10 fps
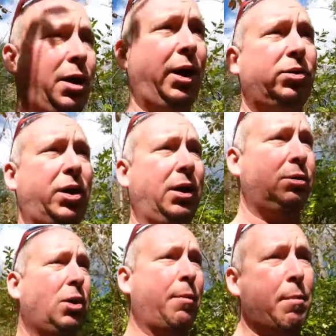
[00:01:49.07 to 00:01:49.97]
I try to
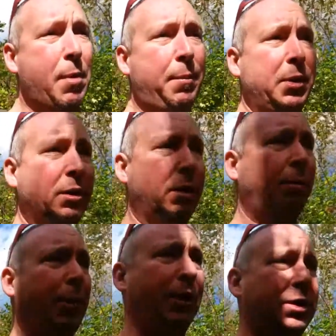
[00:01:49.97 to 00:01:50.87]
chop them up into little
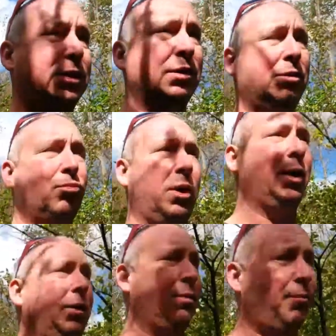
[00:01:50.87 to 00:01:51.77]
pieces and, uh,